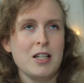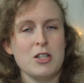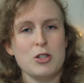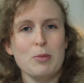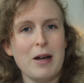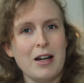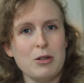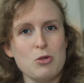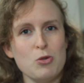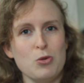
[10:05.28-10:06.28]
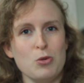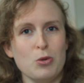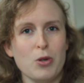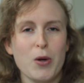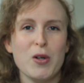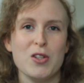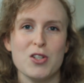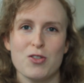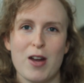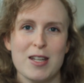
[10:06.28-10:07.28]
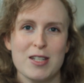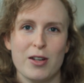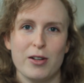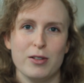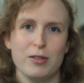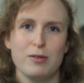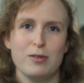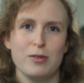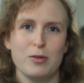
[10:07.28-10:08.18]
somehow to lower the stress of